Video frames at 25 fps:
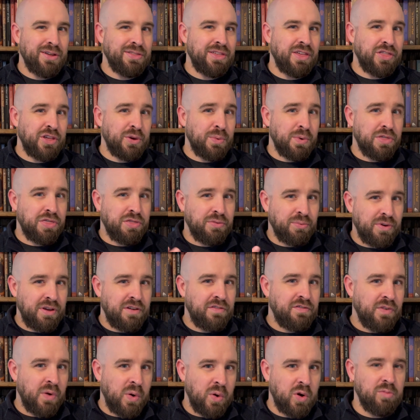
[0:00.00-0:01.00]
that there were three
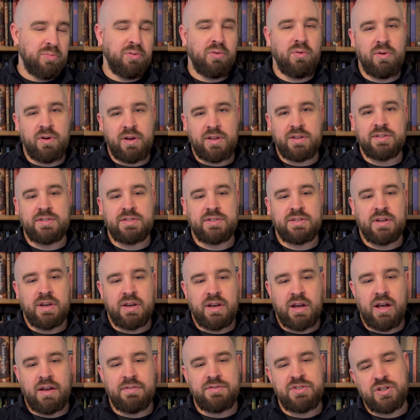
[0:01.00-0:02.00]
focal points
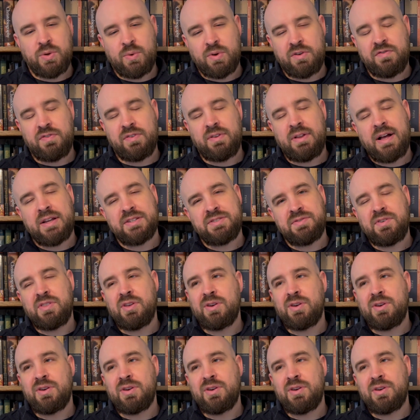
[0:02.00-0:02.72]
of Stoic philosophy.